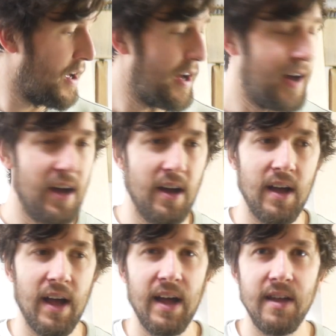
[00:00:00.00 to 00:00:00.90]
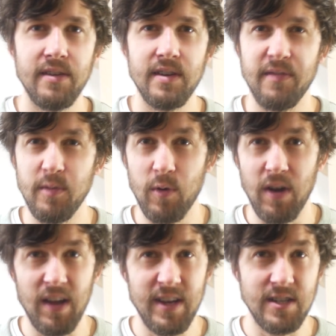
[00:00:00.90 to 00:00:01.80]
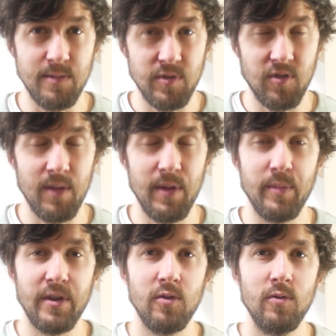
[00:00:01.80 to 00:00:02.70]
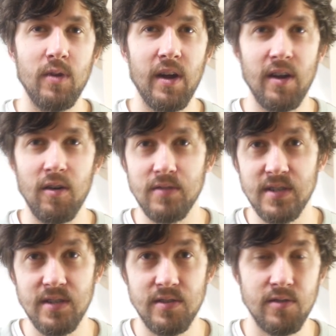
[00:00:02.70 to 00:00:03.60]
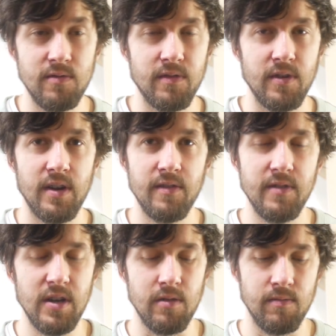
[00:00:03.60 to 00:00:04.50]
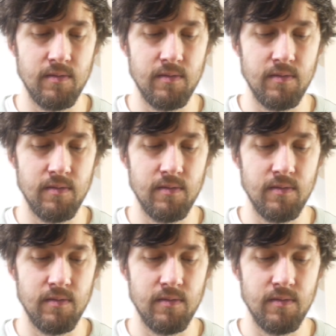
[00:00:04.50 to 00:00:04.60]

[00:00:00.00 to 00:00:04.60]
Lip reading: And if you want to like and subscribe, that'd be cool. And I'll see you soon for another video.